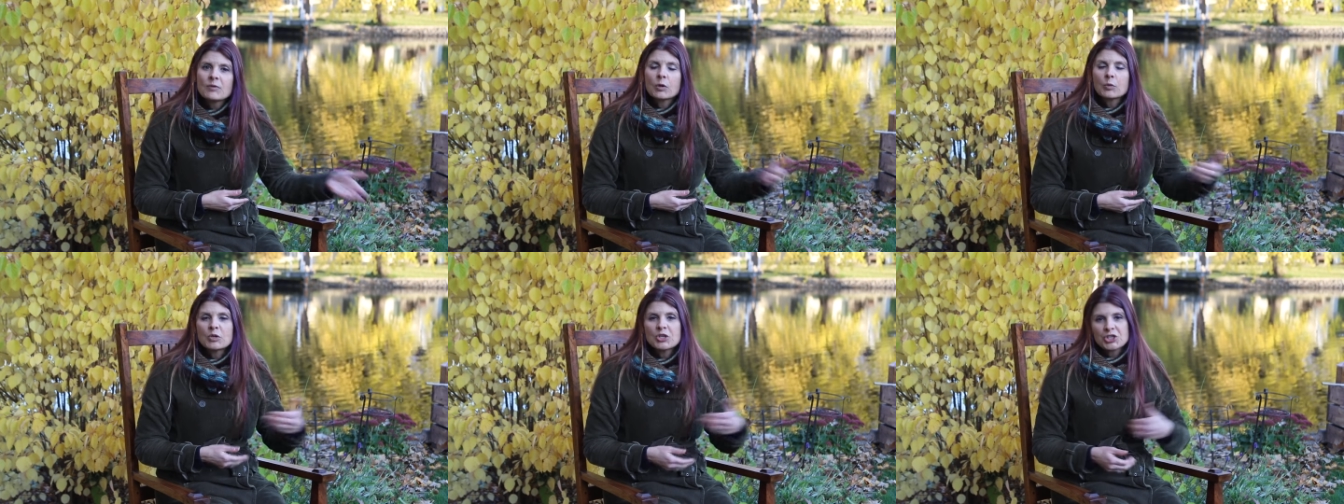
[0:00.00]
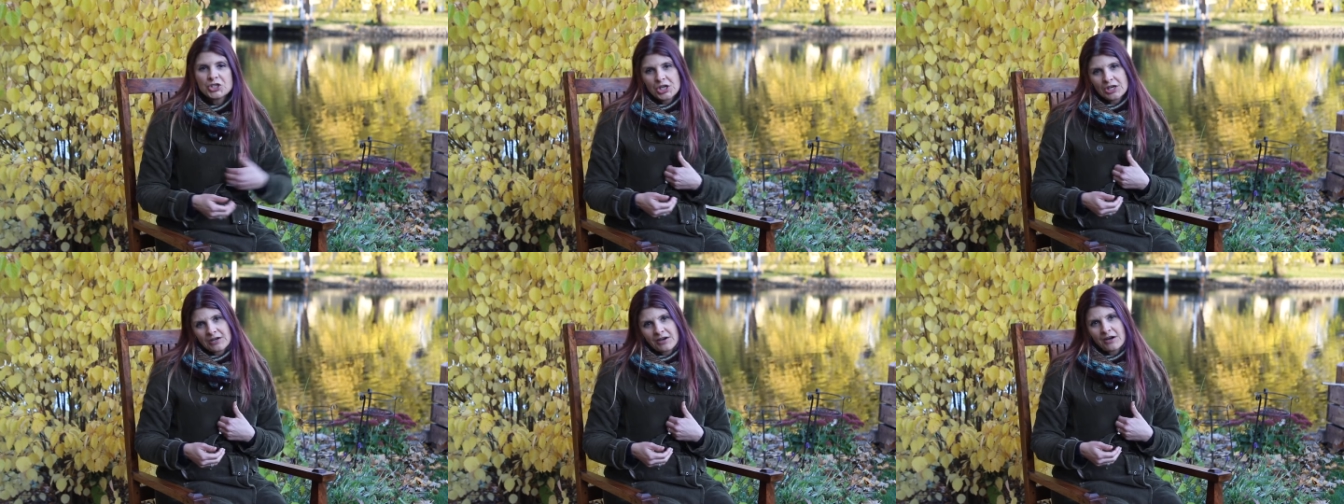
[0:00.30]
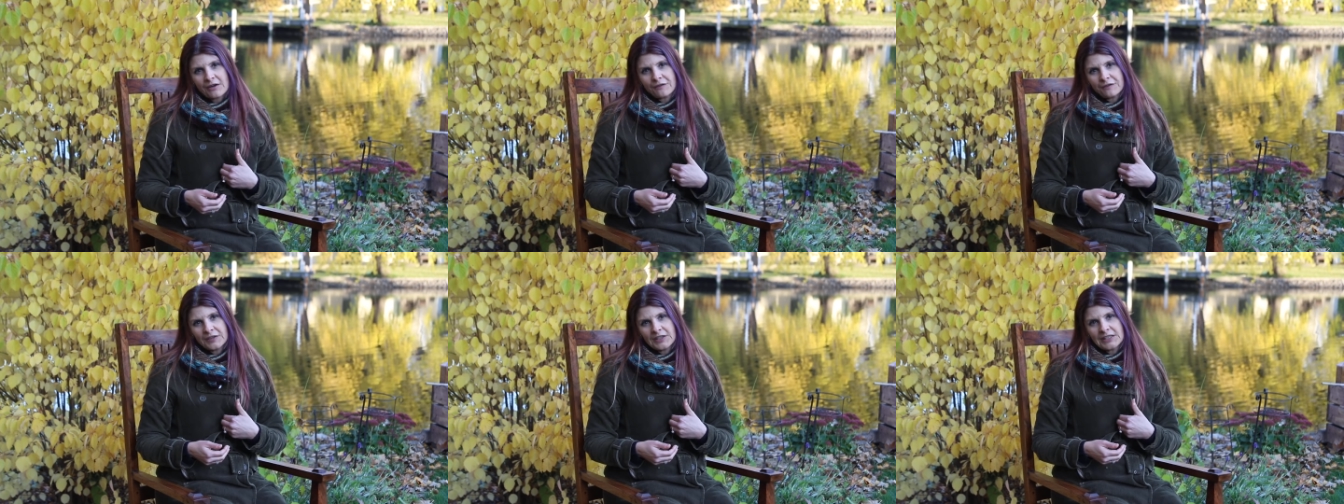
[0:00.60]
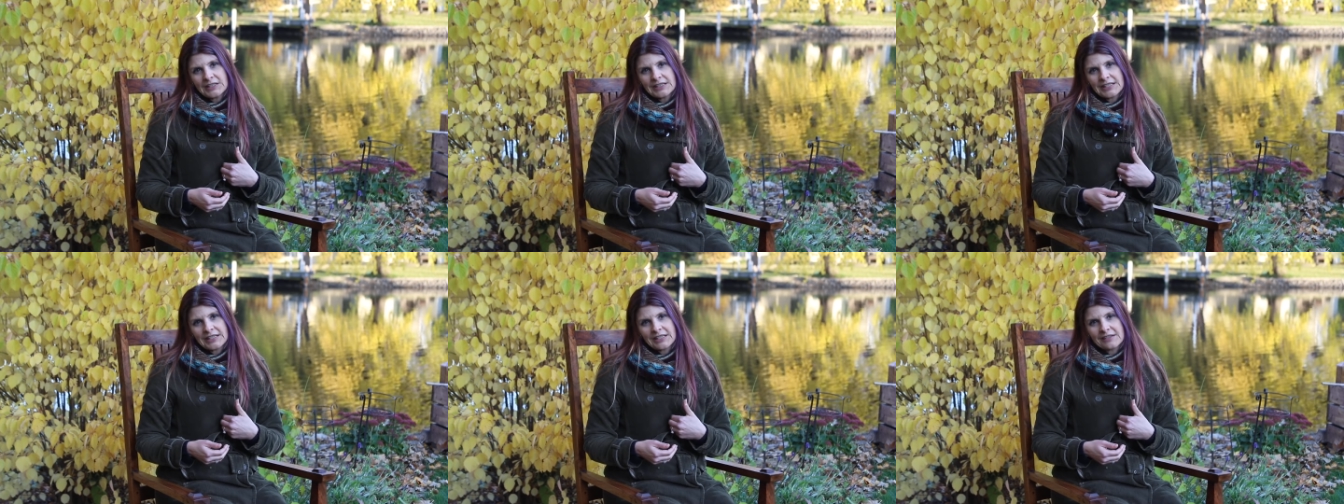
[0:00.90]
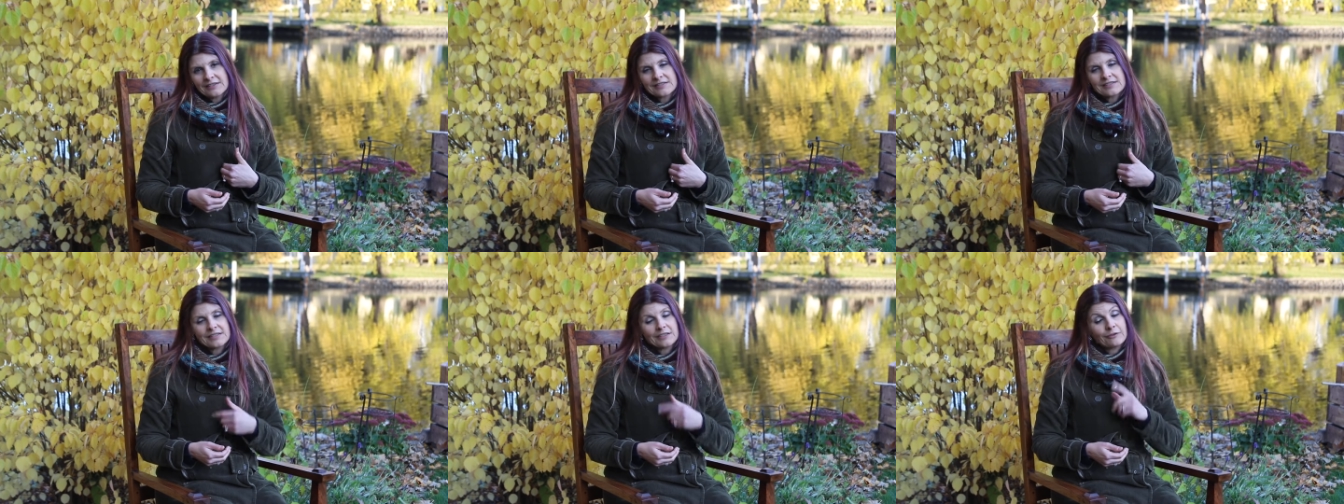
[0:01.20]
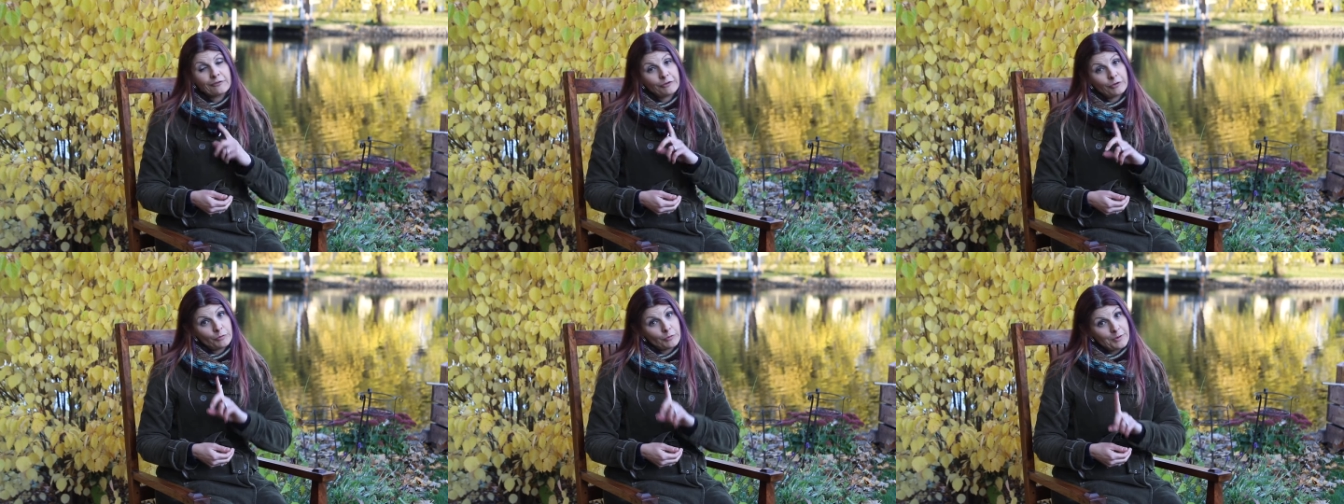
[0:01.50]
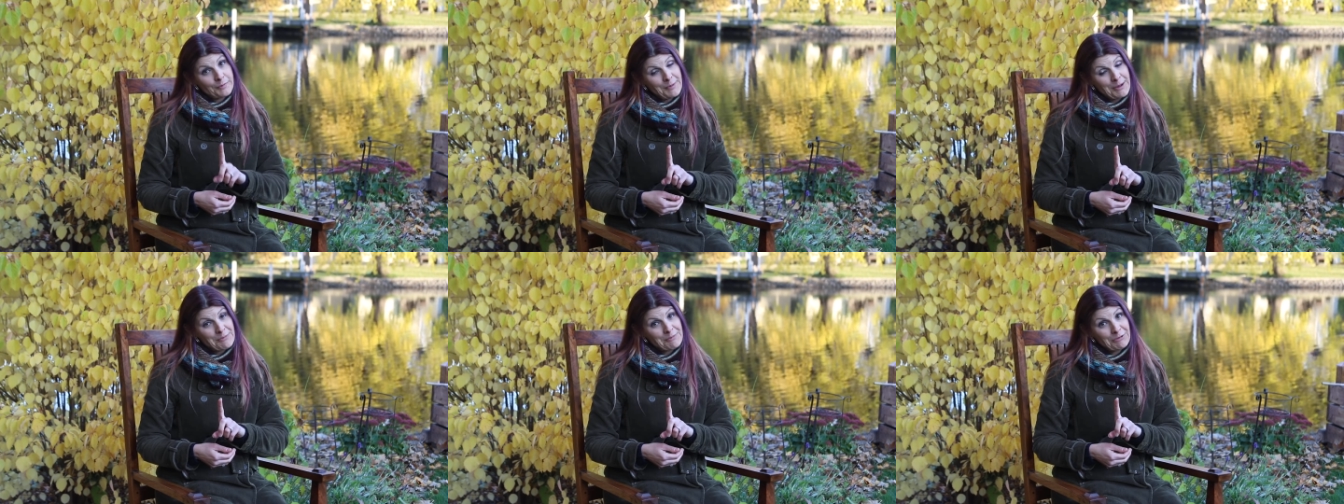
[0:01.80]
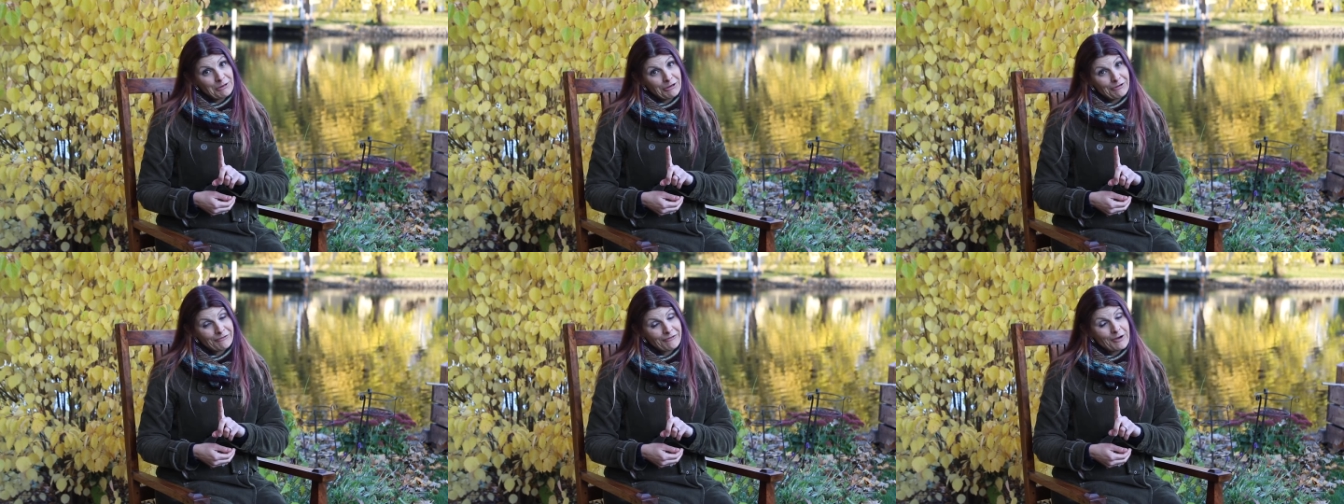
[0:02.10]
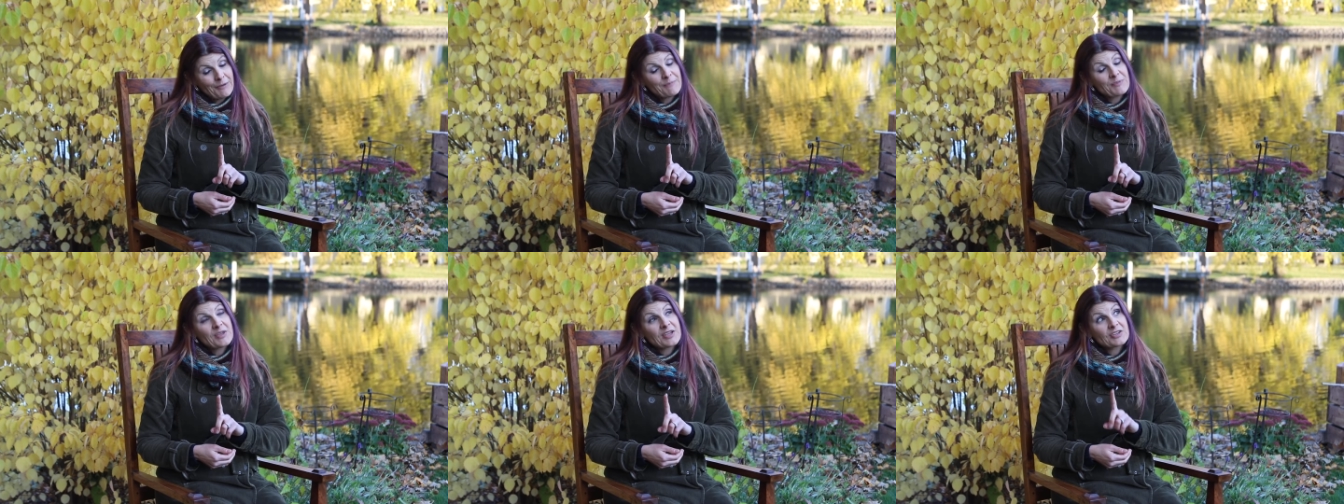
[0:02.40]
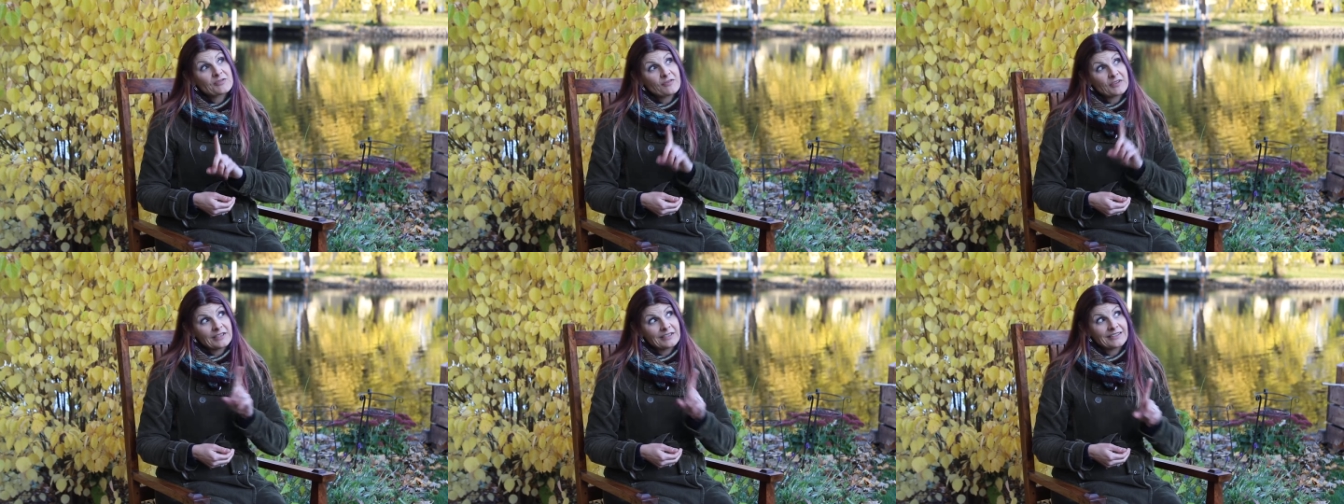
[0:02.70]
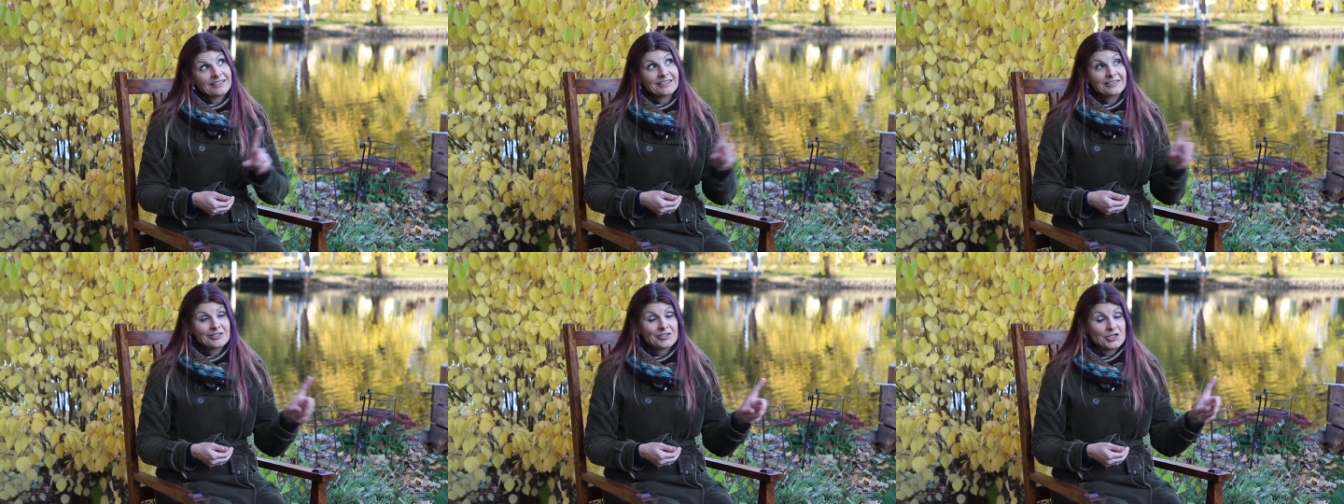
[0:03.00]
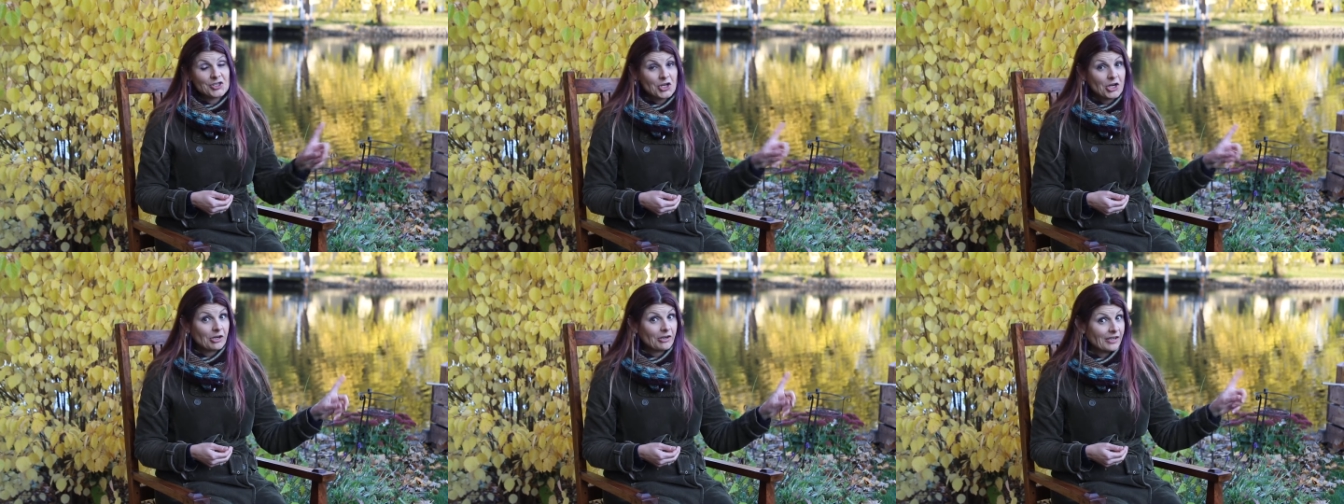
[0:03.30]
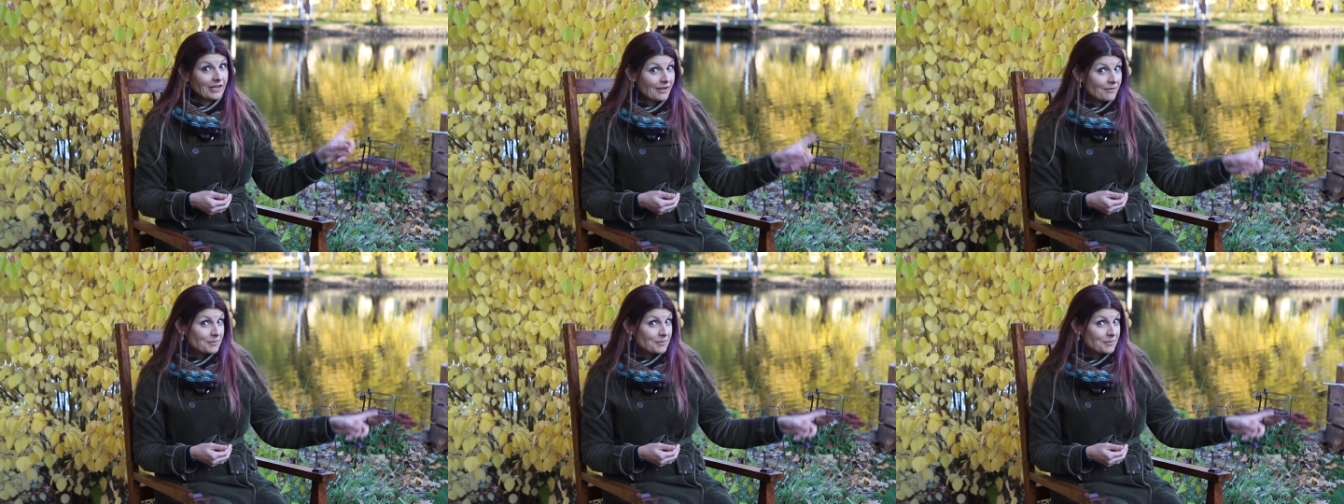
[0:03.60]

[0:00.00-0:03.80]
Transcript: We share our feelings, if you remember from the feelings sharing